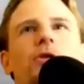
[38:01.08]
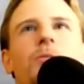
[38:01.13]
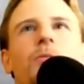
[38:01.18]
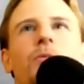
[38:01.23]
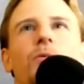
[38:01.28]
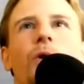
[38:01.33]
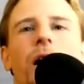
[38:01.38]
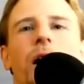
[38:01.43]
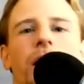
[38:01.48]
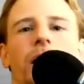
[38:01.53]

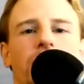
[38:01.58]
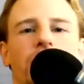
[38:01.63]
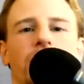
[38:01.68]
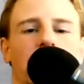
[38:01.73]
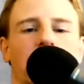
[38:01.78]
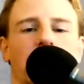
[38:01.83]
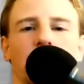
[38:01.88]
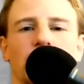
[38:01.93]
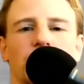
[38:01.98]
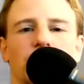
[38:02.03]
where I, I
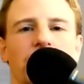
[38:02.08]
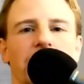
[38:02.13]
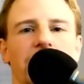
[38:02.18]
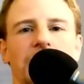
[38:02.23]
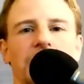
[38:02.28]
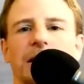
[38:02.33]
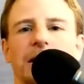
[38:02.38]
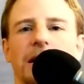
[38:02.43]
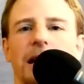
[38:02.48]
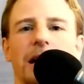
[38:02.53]
could
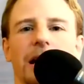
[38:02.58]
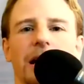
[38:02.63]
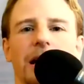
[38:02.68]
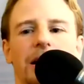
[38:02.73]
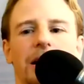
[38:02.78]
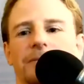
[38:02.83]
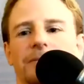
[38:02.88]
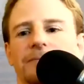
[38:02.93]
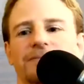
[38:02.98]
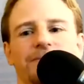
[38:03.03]
spend
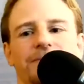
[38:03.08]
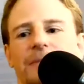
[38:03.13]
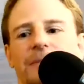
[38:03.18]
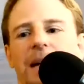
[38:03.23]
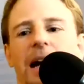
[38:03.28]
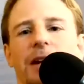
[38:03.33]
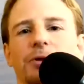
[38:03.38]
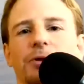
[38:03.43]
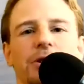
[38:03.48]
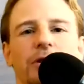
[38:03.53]

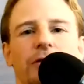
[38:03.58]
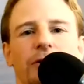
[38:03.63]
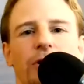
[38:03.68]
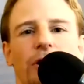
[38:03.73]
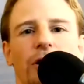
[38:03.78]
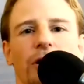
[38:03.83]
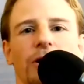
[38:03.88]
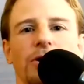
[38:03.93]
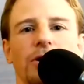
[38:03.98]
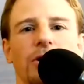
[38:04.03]
hundreds of
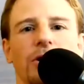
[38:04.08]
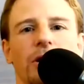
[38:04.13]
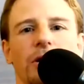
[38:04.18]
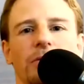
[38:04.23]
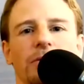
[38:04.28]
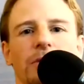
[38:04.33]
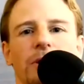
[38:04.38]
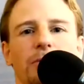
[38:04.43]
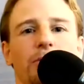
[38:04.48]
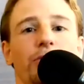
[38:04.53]
dollars on the right.